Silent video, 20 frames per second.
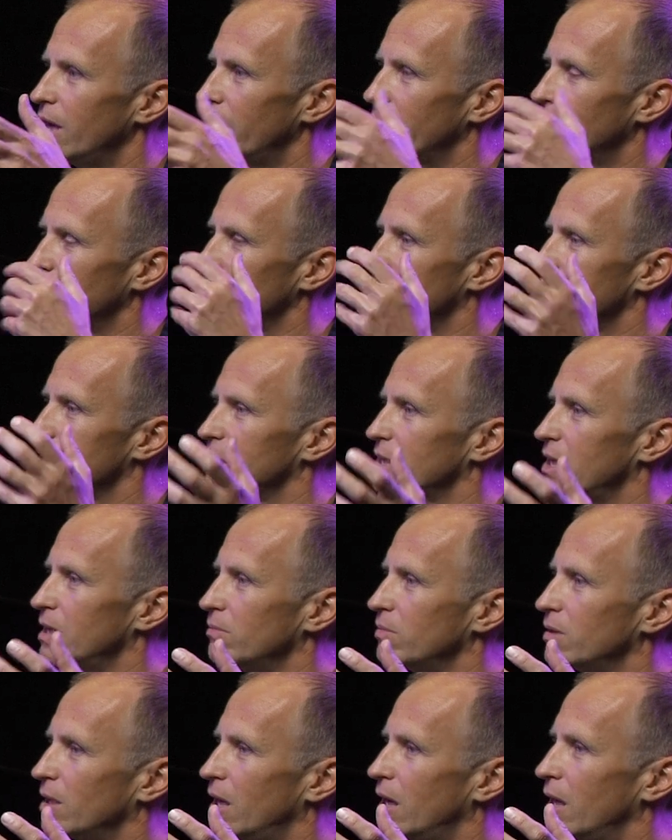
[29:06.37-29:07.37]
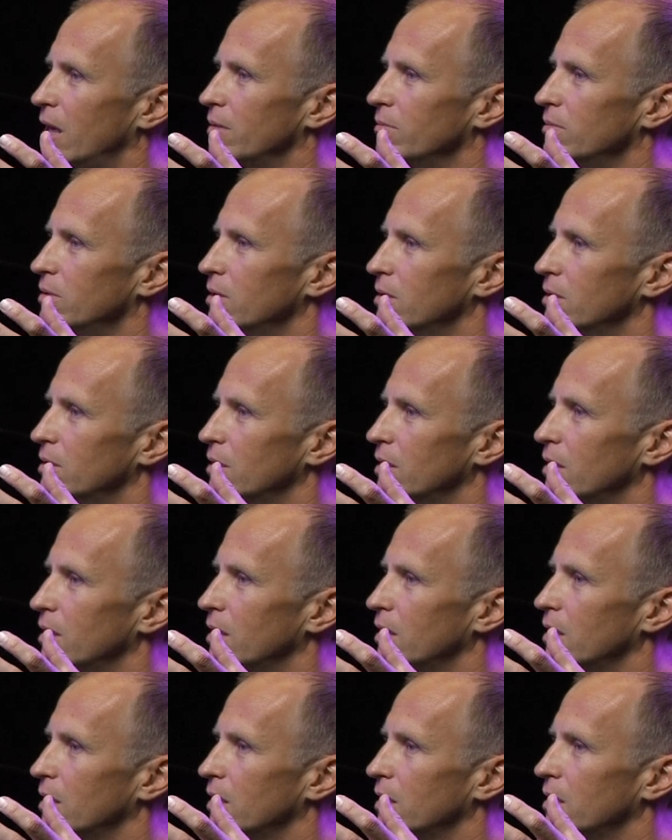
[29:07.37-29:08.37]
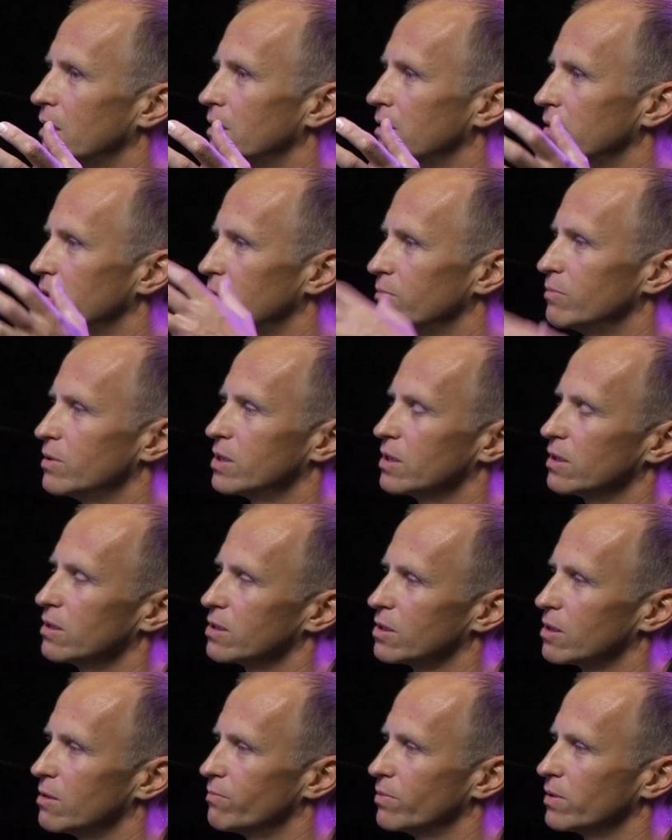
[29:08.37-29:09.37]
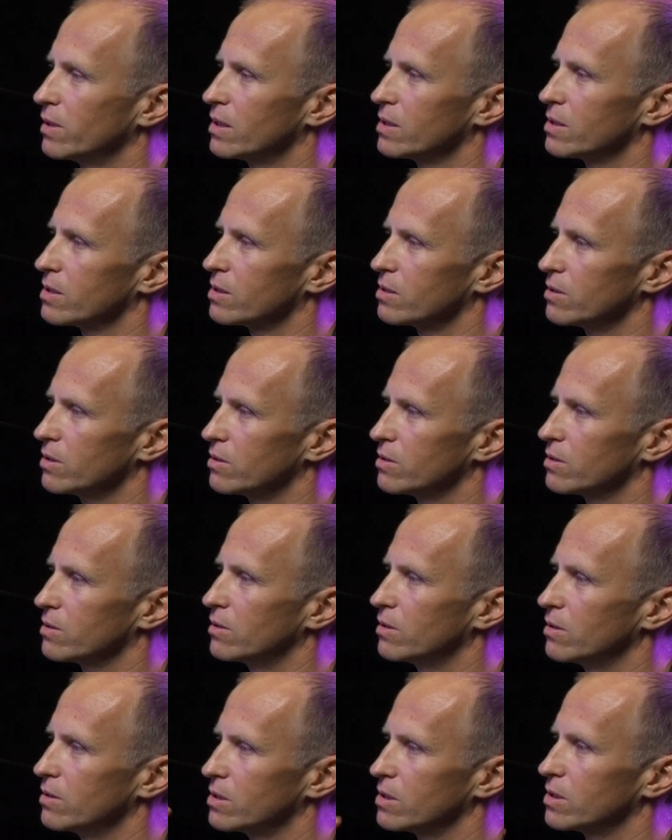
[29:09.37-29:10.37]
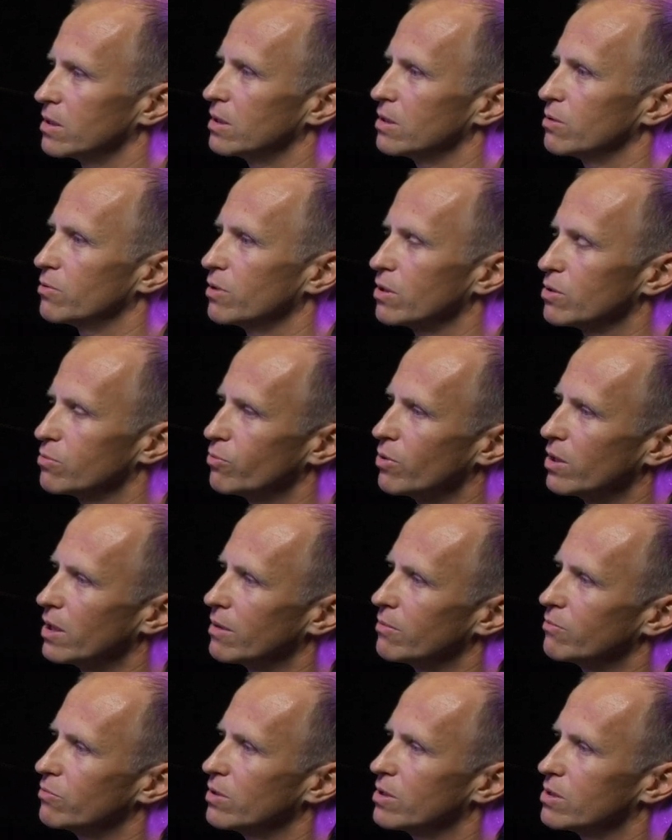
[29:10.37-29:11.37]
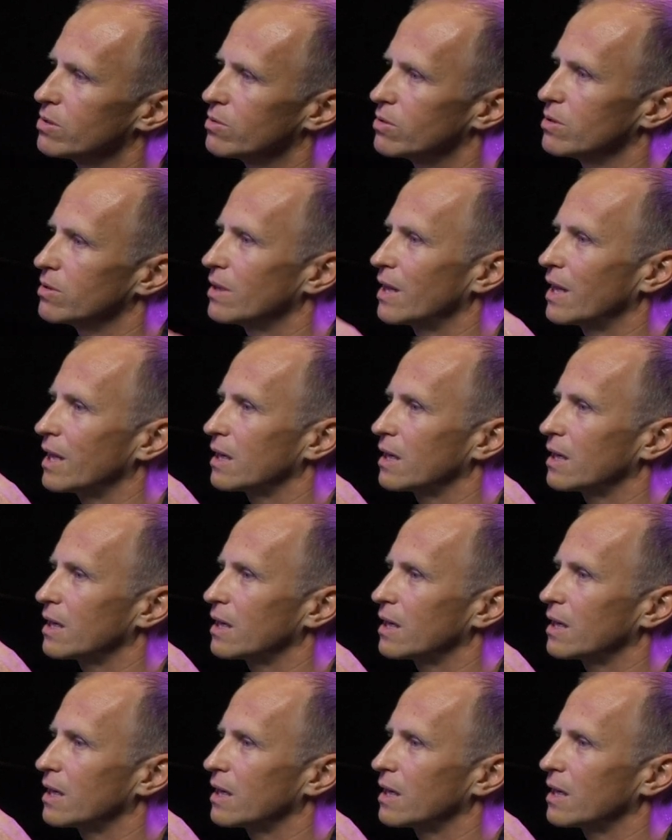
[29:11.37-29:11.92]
And at the same time, they're missing these competencies. This is